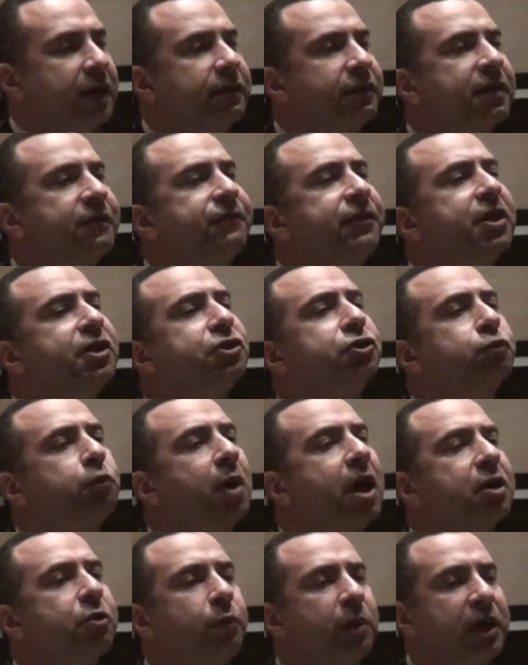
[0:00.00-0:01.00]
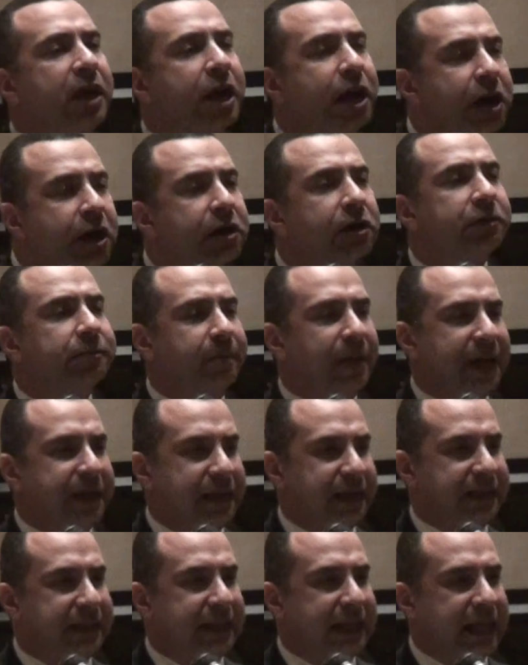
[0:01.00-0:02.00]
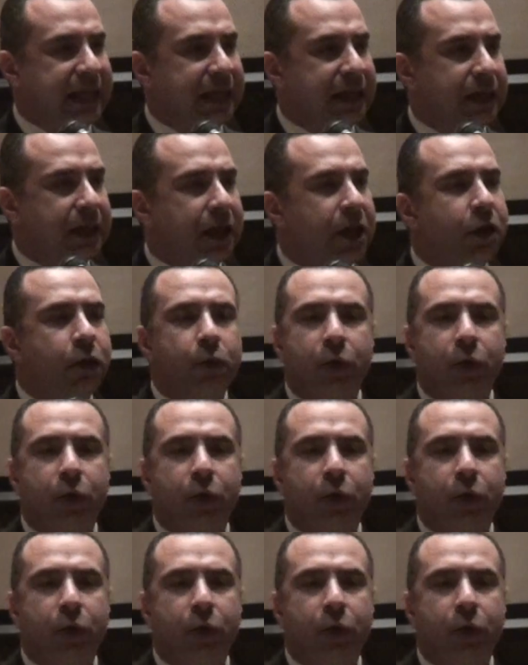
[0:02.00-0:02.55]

The first one will hurt by this deal